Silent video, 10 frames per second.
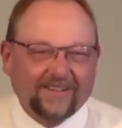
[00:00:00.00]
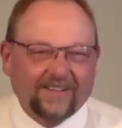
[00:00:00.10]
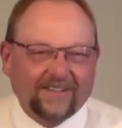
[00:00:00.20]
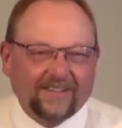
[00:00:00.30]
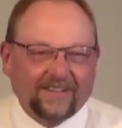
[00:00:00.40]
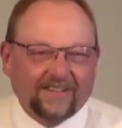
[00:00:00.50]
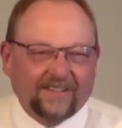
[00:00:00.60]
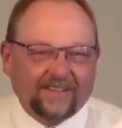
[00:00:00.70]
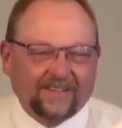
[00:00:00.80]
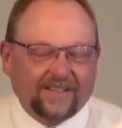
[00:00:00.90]

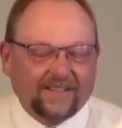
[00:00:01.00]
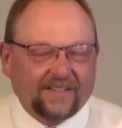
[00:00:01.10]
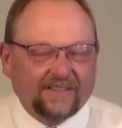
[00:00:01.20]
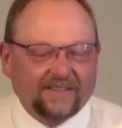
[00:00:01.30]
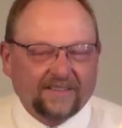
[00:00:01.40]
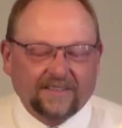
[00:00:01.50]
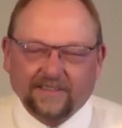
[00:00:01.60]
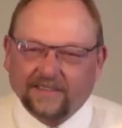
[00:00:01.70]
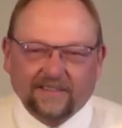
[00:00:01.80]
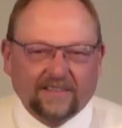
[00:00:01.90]

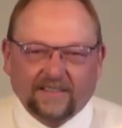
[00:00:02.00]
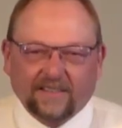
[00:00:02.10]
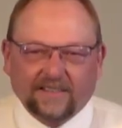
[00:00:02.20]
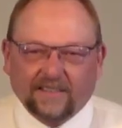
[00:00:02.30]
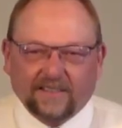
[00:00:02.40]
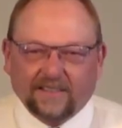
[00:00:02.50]
Nothing is said.